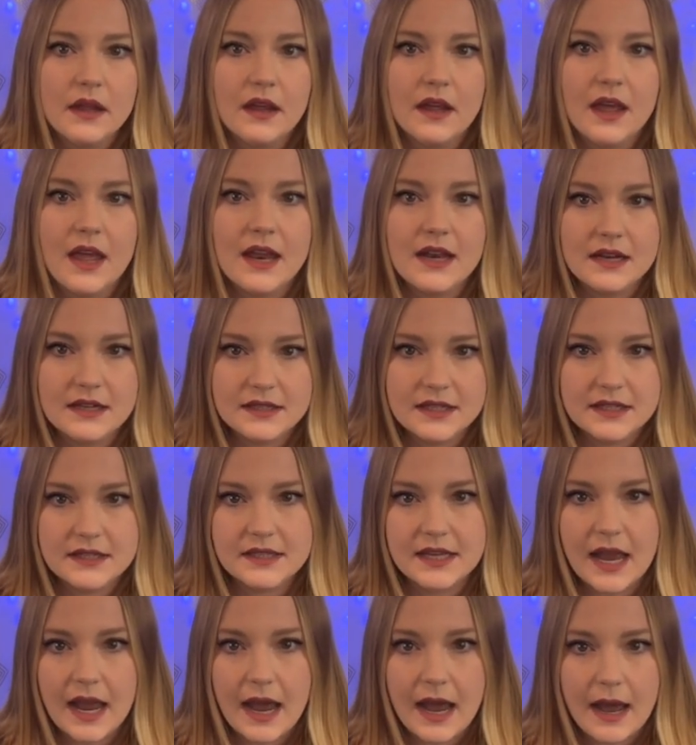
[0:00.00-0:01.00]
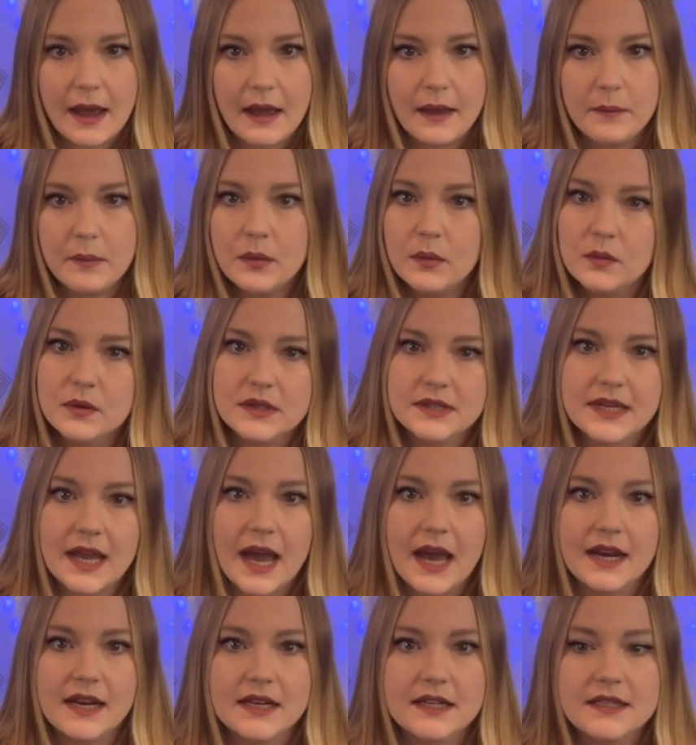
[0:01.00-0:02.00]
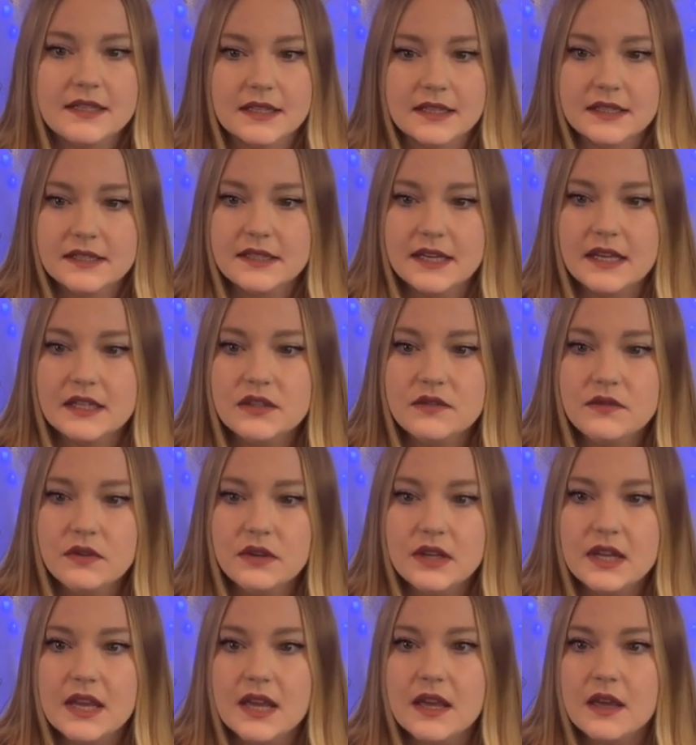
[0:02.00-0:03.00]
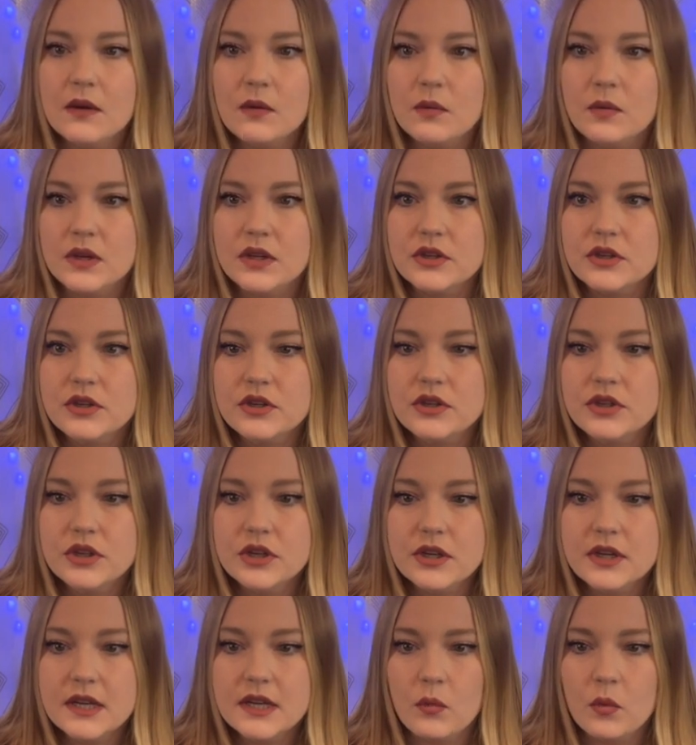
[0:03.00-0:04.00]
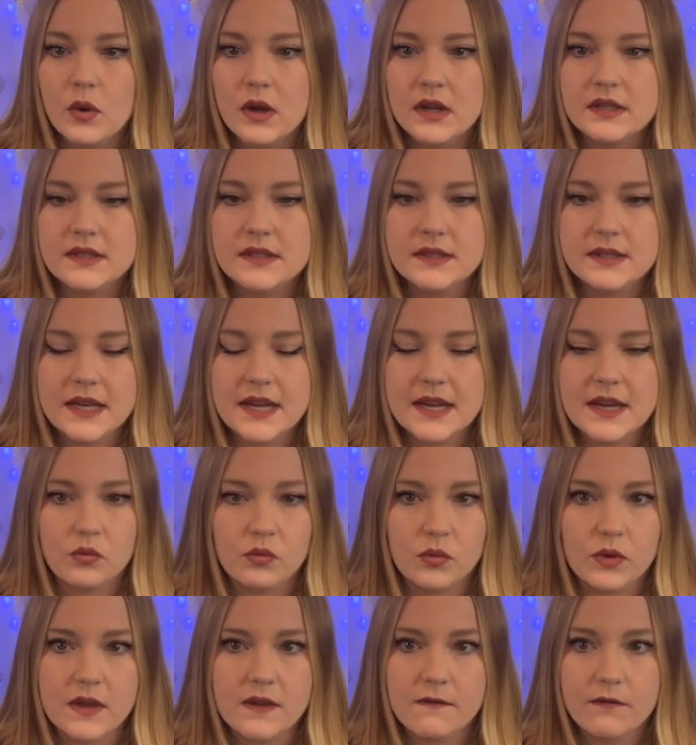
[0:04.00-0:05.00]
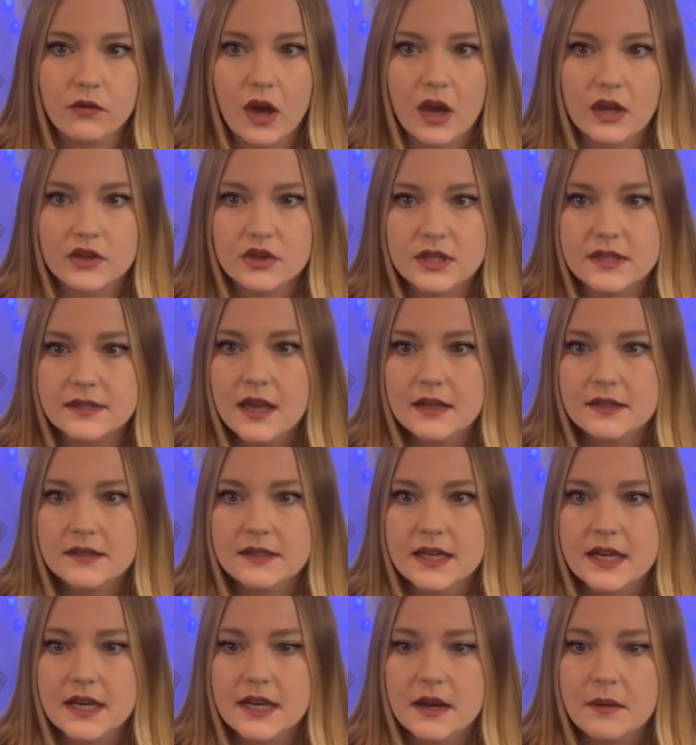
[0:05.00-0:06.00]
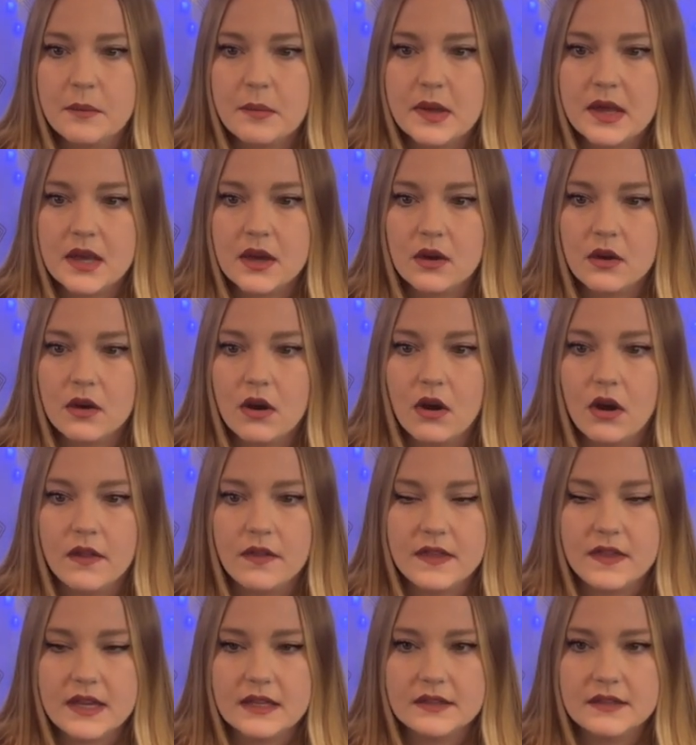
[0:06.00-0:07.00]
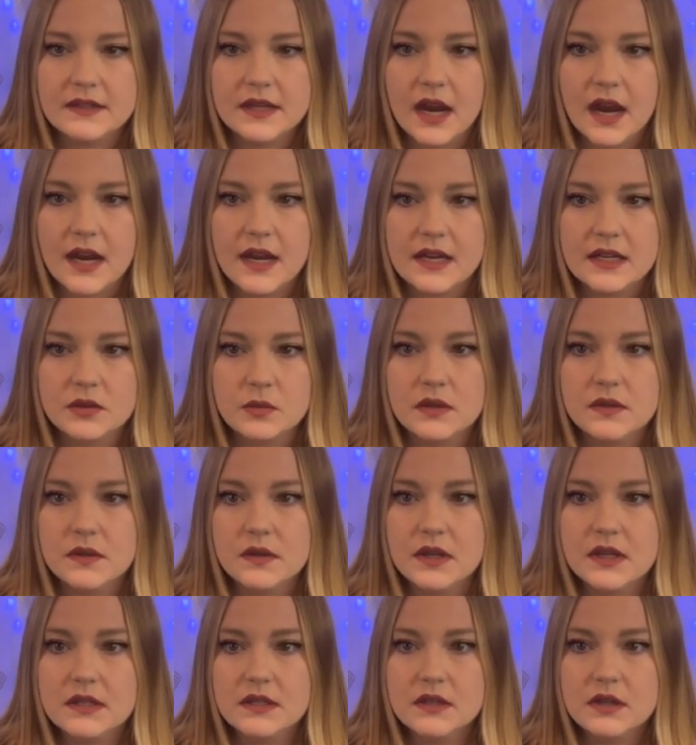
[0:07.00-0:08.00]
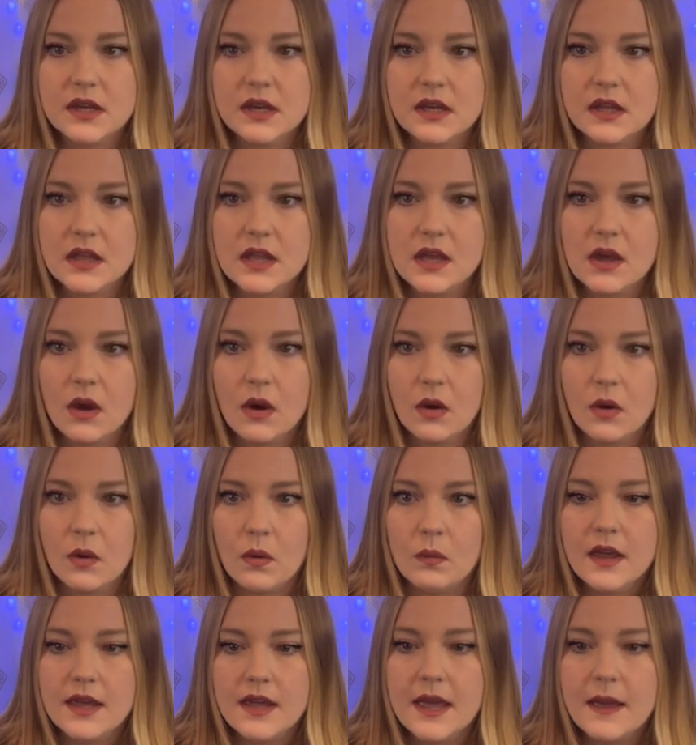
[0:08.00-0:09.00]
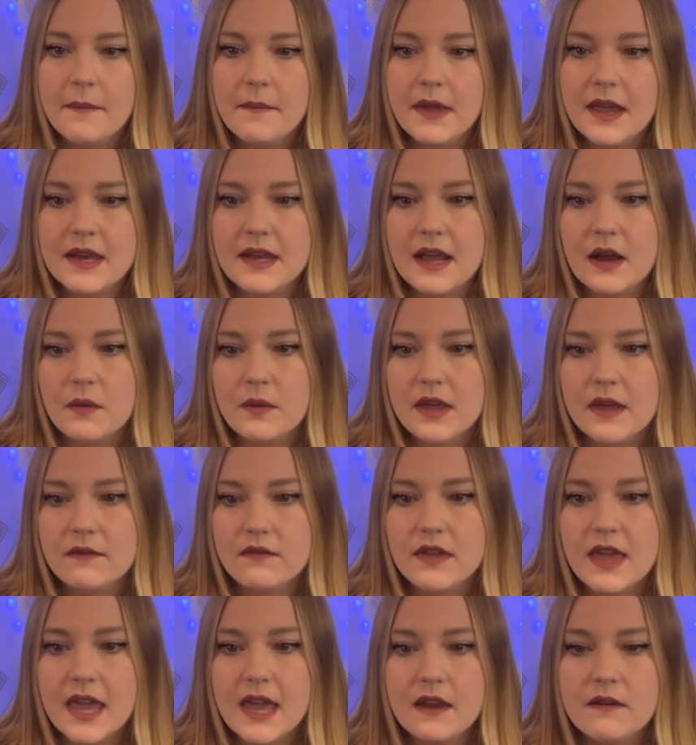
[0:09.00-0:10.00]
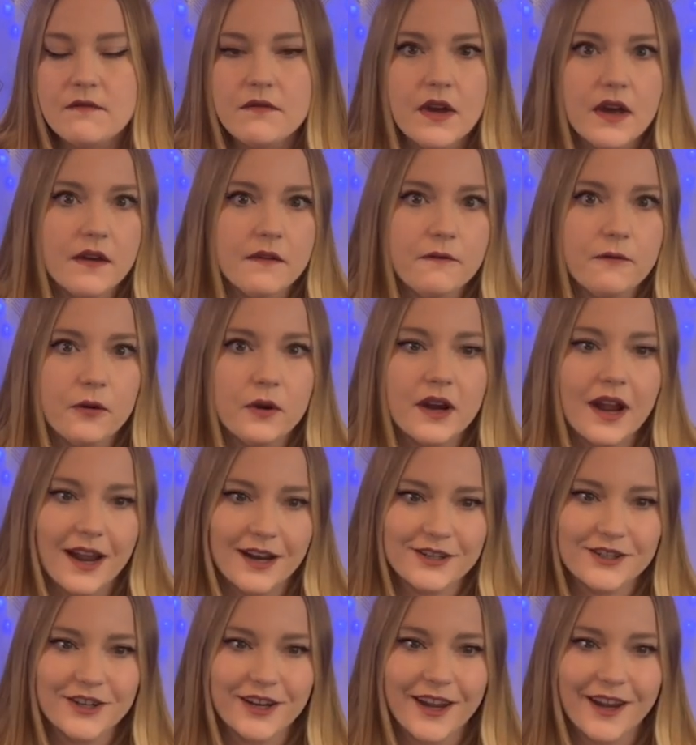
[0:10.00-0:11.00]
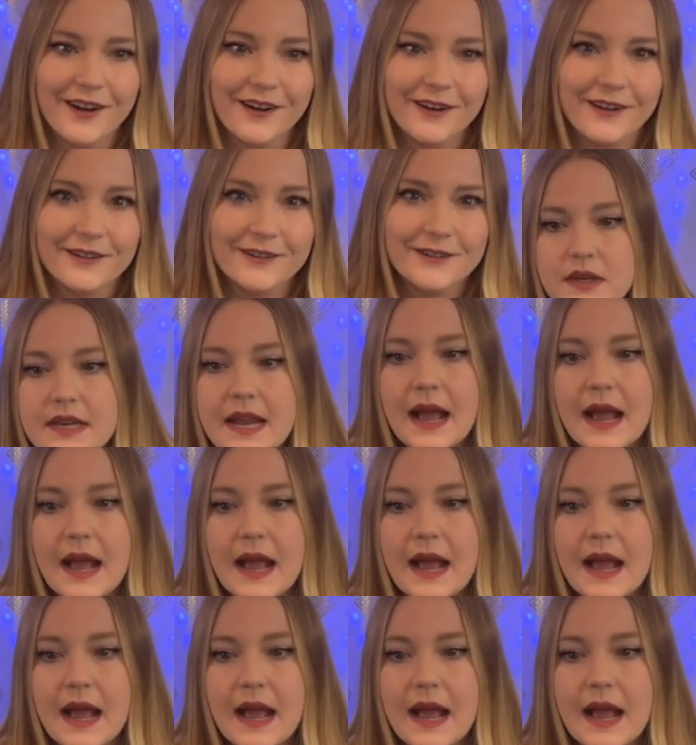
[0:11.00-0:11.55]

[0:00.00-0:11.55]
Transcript: And it says the app was added successfully. We should, once it refreshes, see it appear on this side as well. So let's click the home. Yep, and now we have Canva for educators.